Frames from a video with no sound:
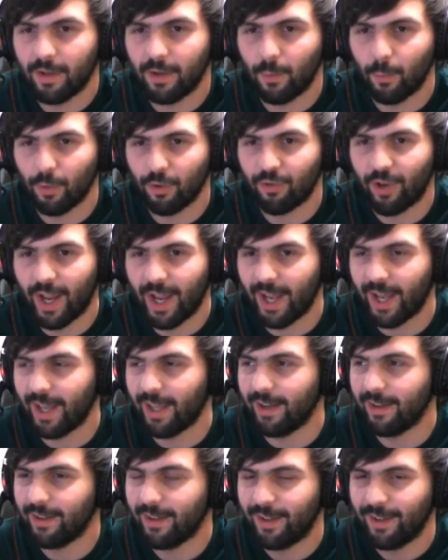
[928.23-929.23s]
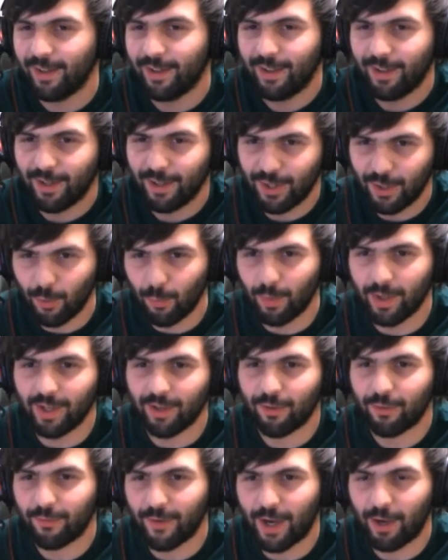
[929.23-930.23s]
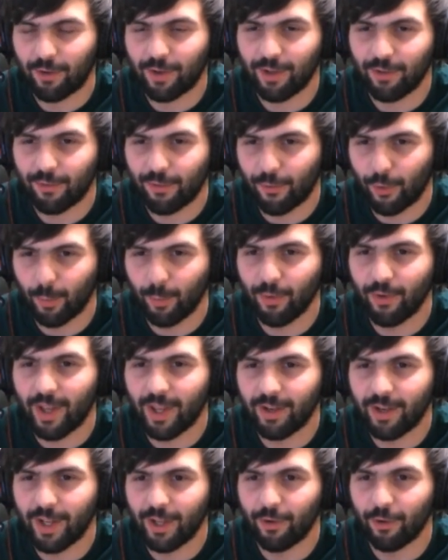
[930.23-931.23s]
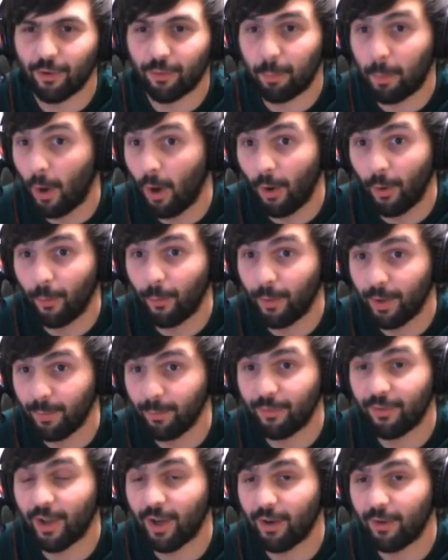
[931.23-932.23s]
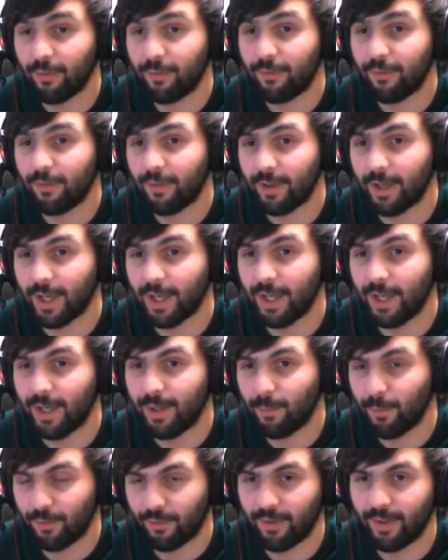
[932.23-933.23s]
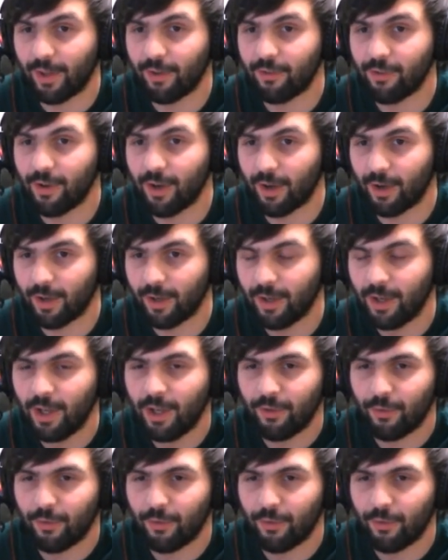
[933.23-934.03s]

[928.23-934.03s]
which had U-Wings, Falcons, thermal detonators, Poe himself was a legendary.